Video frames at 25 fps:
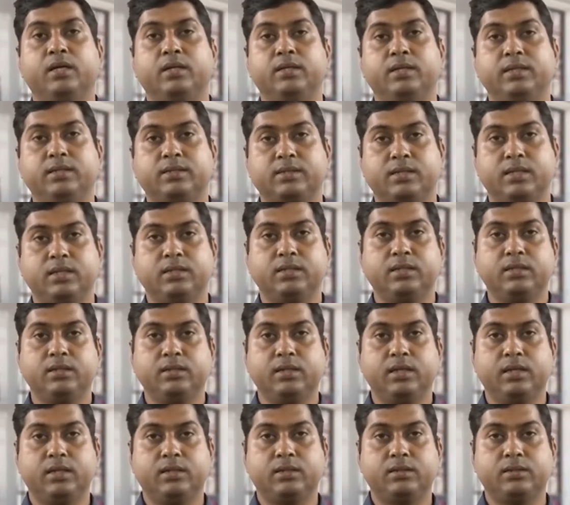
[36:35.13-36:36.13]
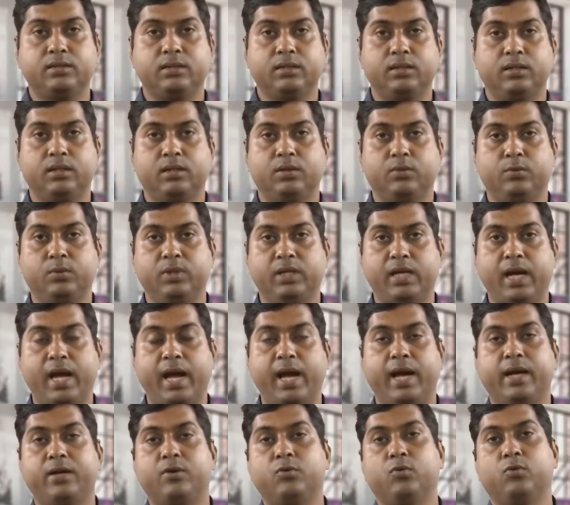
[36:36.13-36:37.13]
discussion that uh, we
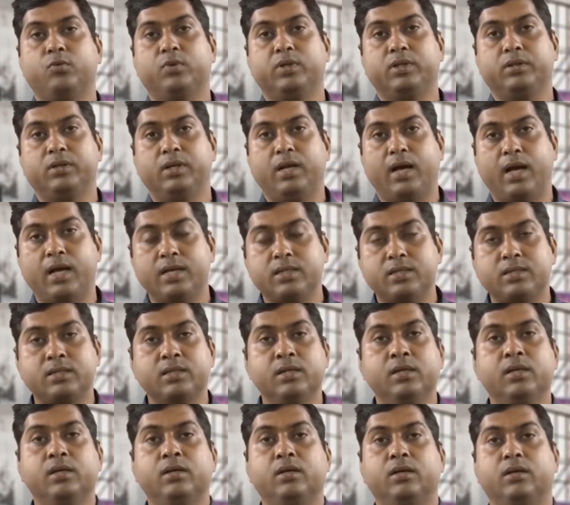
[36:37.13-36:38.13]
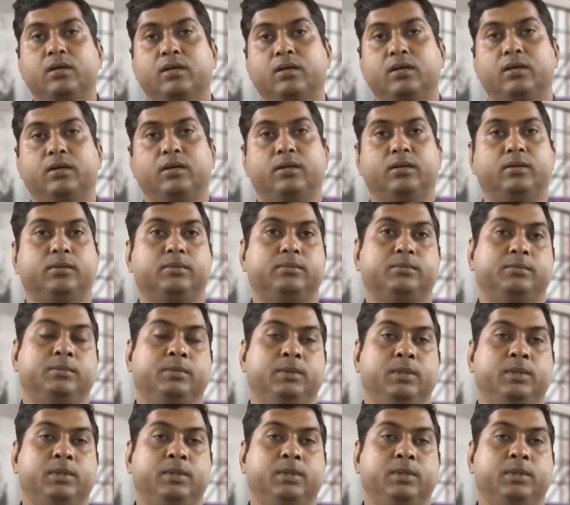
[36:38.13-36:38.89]
had over last uh,